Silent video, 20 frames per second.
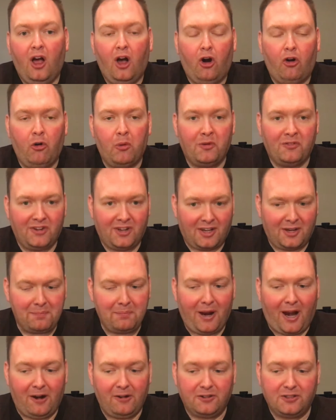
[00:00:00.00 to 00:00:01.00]
along with a
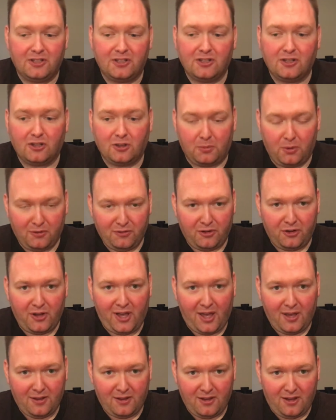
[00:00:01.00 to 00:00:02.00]
comparison to some other
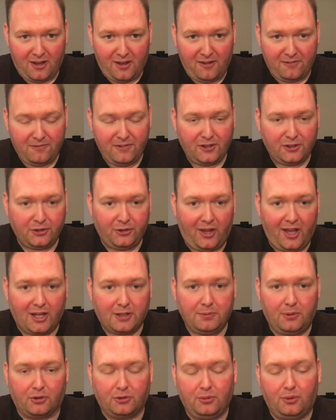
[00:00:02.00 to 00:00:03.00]
official Xbox